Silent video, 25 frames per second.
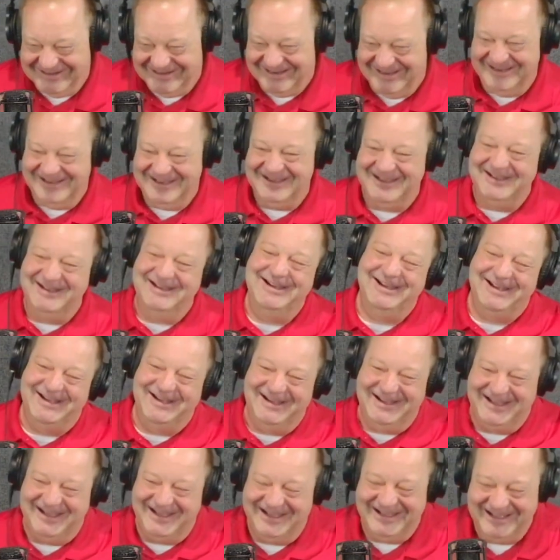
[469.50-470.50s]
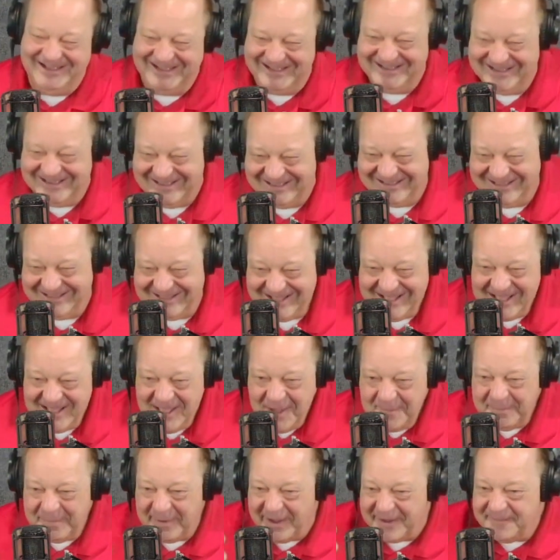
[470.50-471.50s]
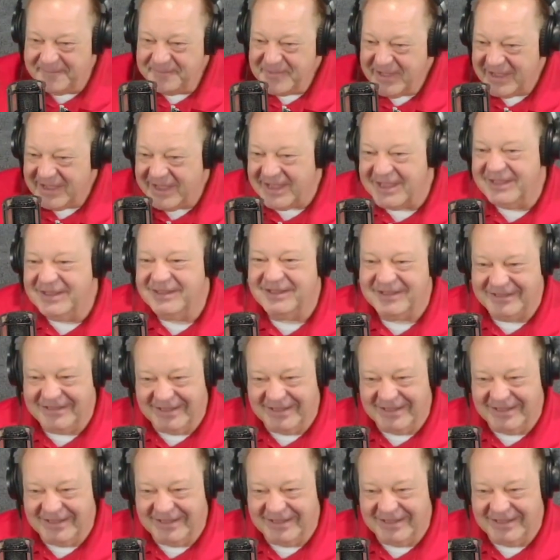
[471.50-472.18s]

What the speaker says: Okay. I have to stop in sometime.